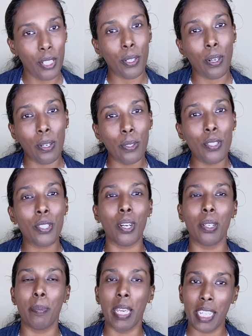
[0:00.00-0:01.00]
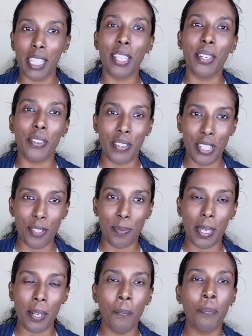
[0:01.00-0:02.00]
clues on making your
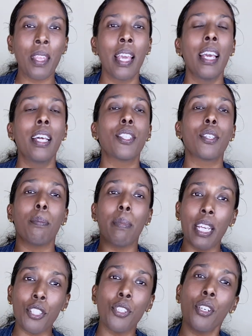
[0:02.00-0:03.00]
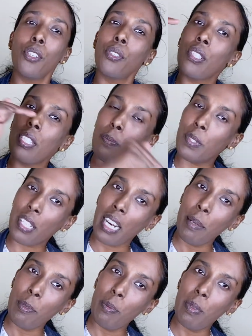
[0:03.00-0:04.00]
resume. So make sure you
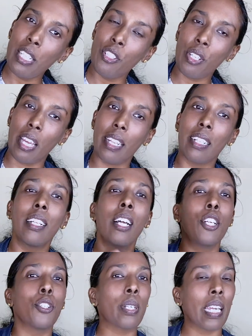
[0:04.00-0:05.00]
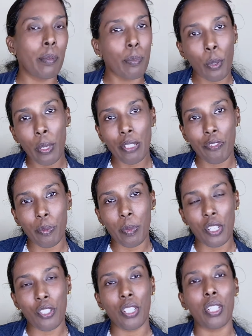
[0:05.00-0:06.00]
subscribe to my channel to get more
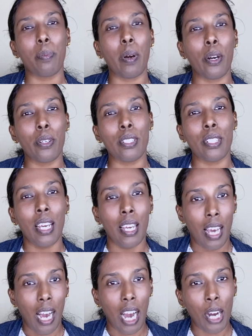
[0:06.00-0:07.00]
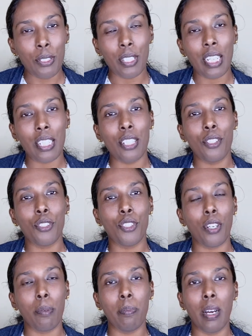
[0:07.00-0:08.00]
information about how to get into
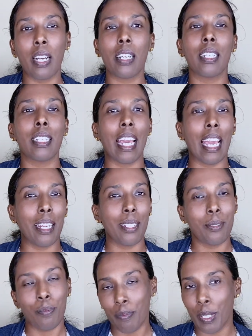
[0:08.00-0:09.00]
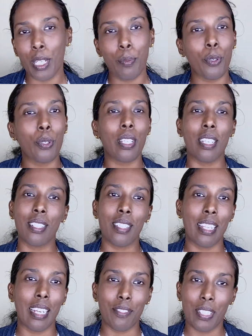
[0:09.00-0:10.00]
job market and many more things
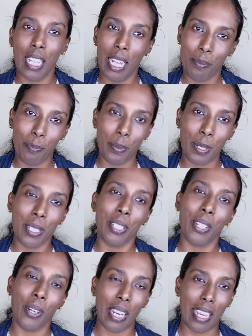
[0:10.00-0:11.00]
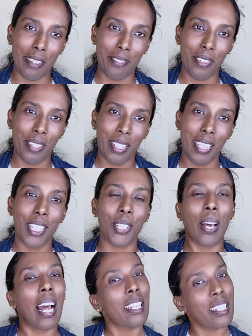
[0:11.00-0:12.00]
that will help in your life.
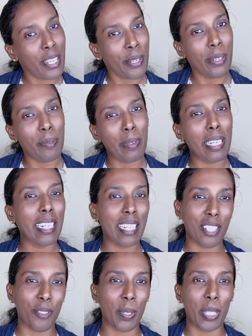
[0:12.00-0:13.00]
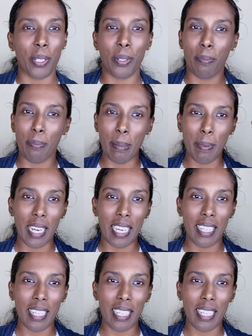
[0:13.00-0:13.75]
So I'll see you in my next video. Bye bye.